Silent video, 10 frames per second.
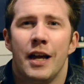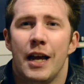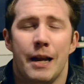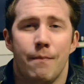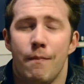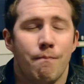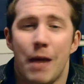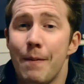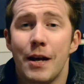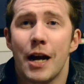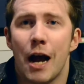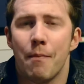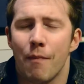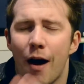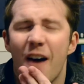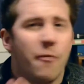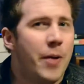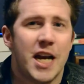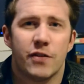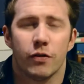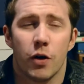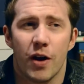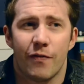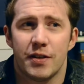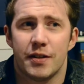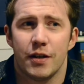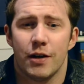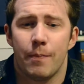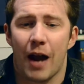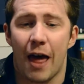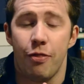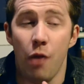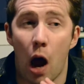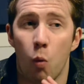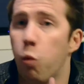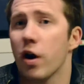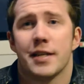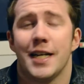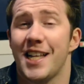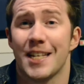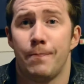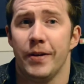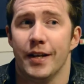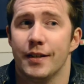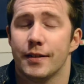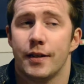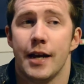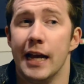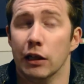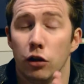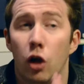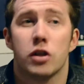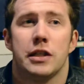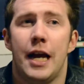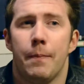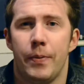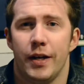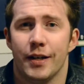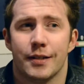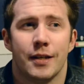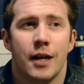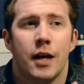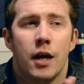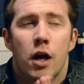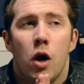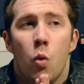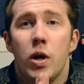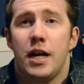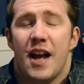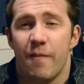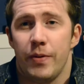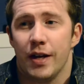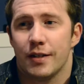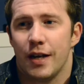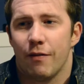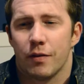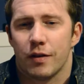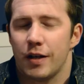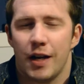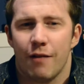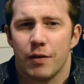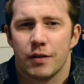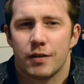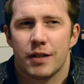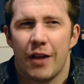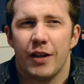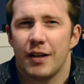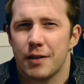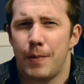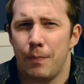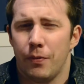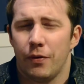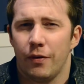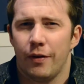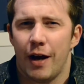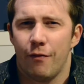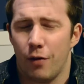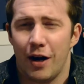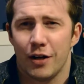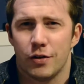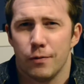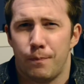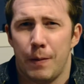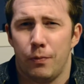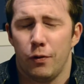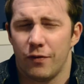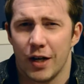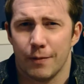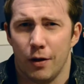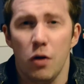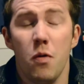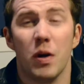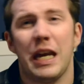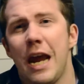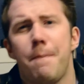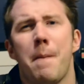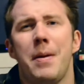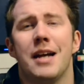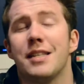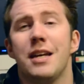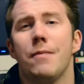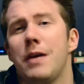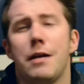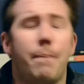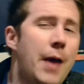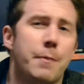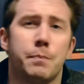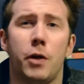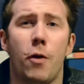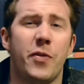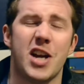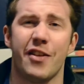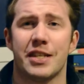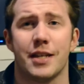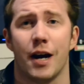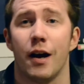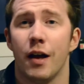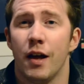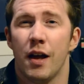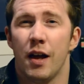and maybe I'm off base for going off this theory, but I want to say that's Biggs. It looks like Biggs. We need to have Biggs. I think some people I've watched or people who've talked about it. Ooh, it can't be Biggs. He helps blow up the Death Star.